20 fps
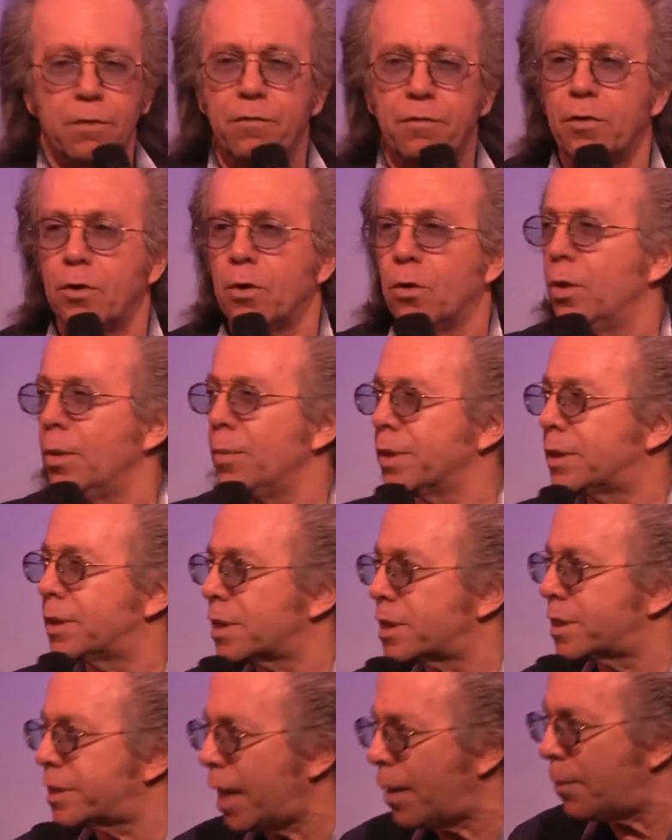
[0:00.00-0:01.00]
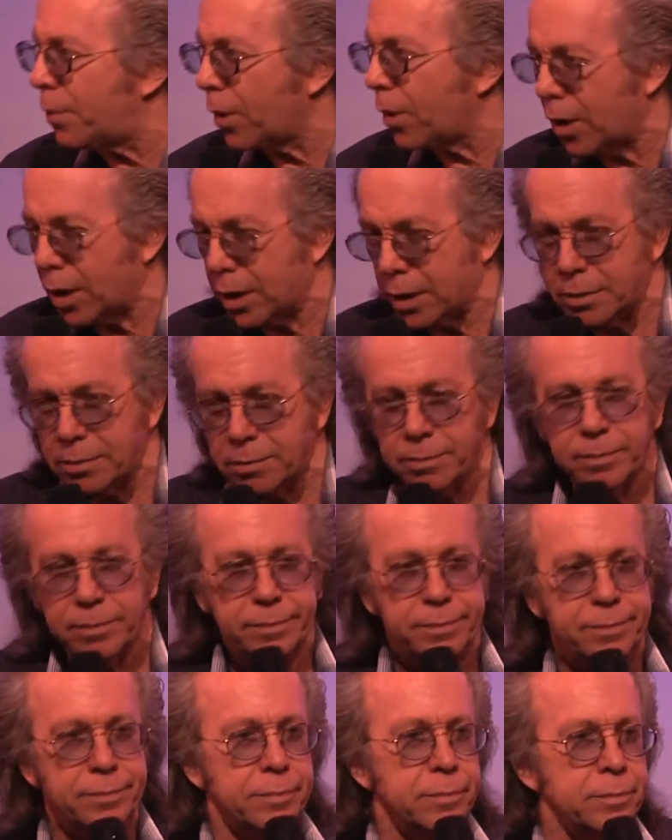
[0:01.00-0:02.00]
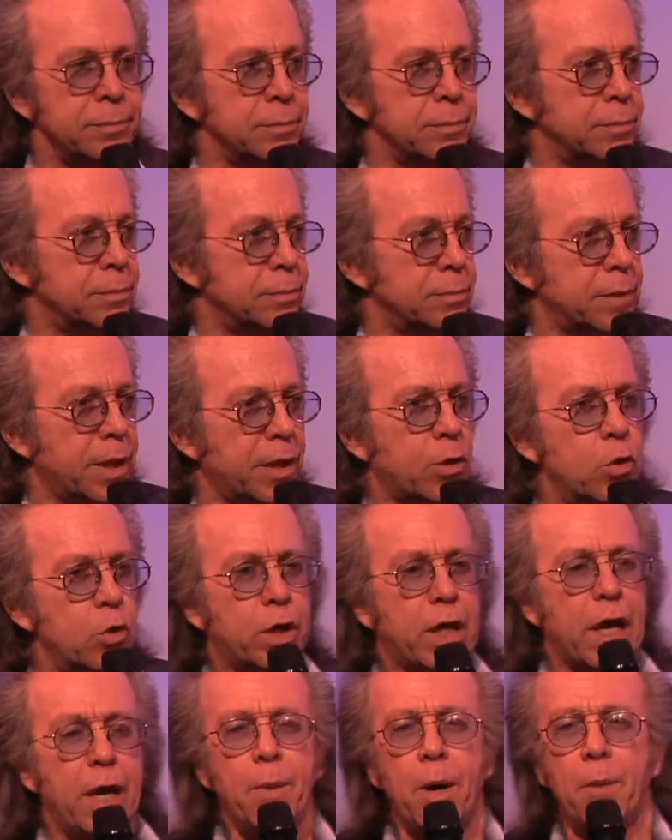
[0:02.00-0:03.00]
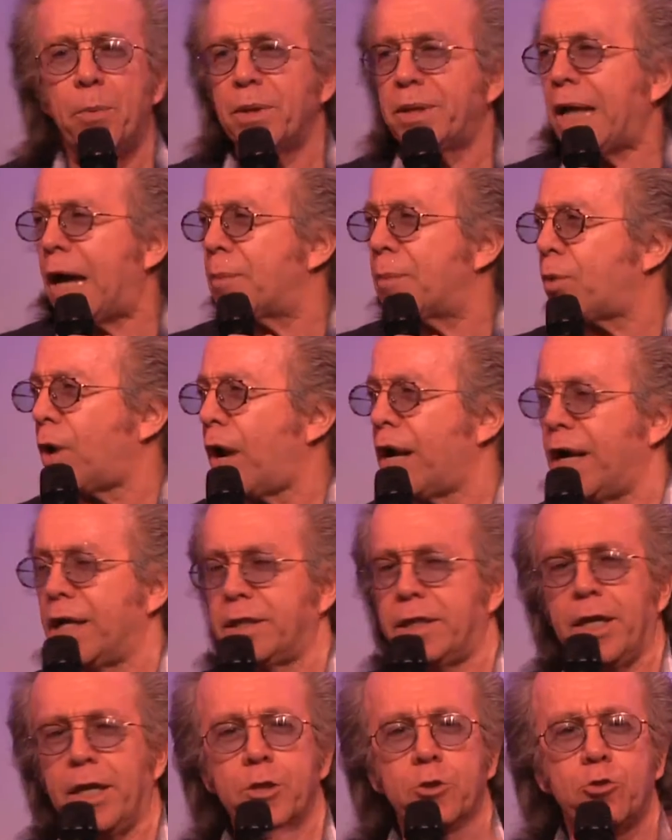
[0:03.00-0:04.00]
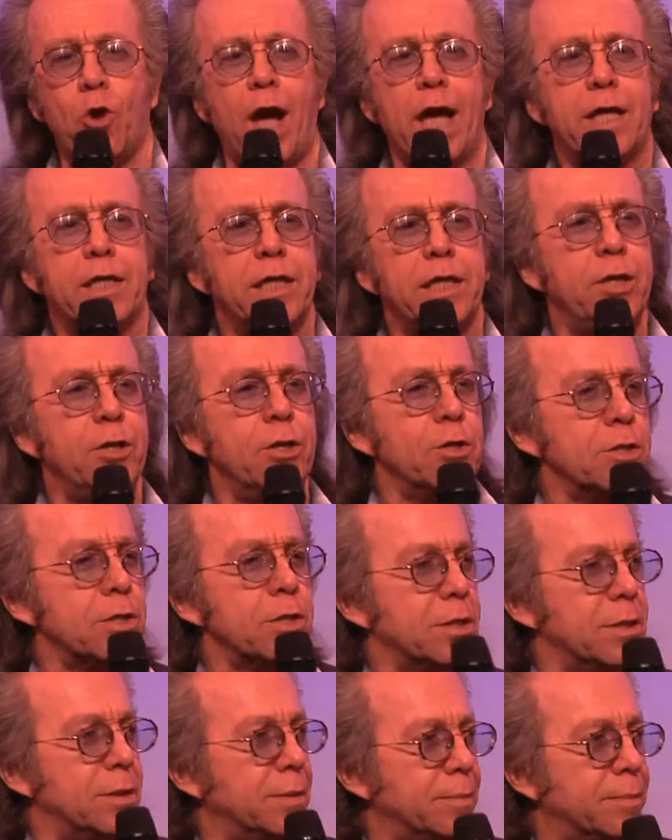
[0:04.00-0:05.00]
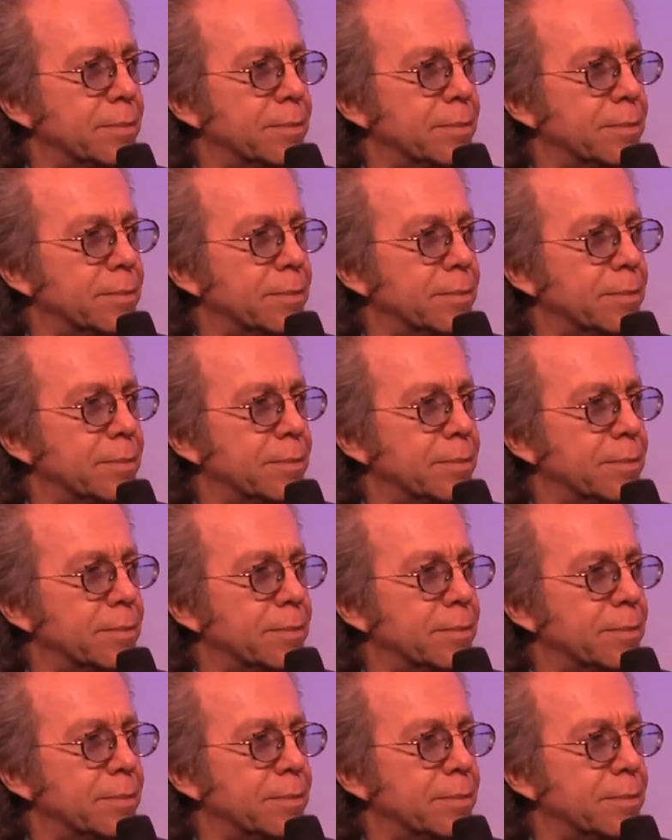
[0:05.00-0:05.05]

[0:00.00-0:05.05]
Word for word: for a woman to step on. Like, who came up with that bright idea? Dry cleaners?